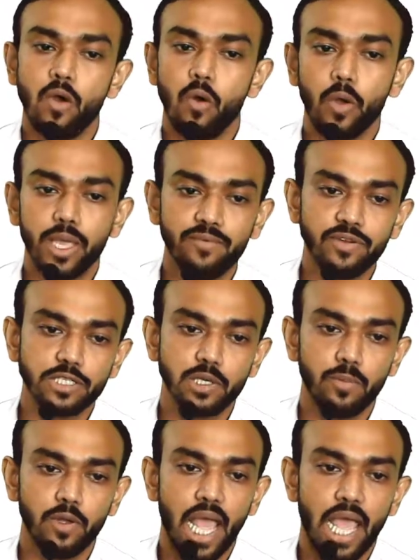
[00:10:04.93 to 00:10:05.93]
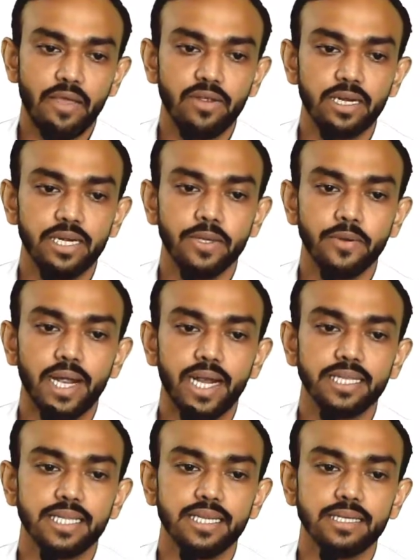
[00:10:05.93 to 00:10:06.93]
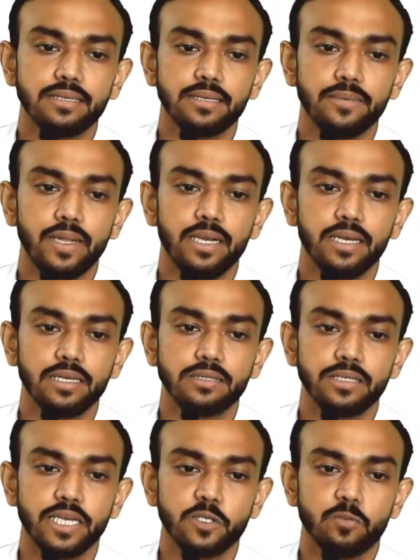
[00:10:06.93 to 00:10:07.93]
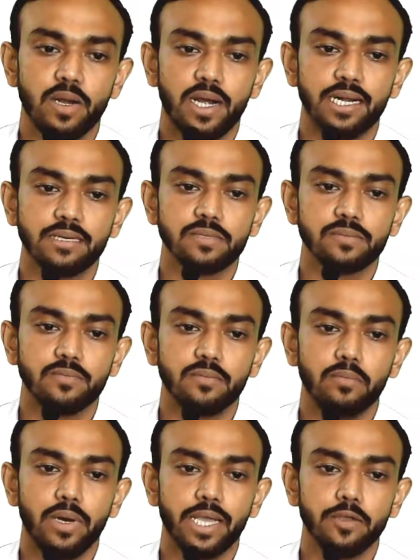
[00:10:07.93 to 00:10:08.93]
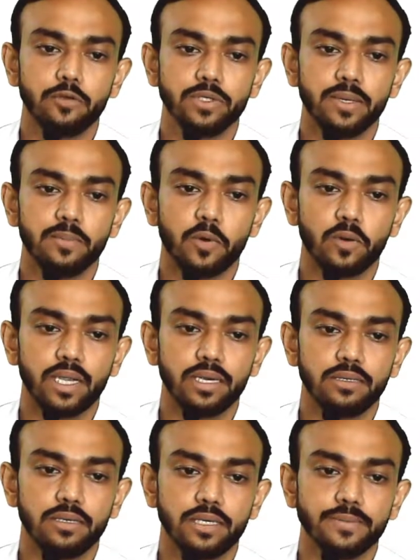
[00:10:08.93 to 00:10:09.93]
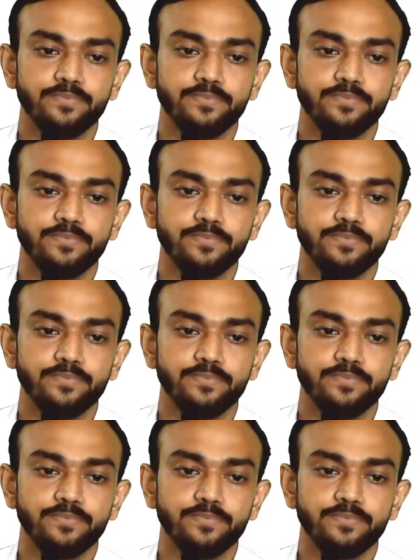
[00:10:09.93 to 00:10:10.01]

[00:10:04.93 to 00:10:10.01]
Okay, first of all, I will divide this in a 6 parts by using protractor.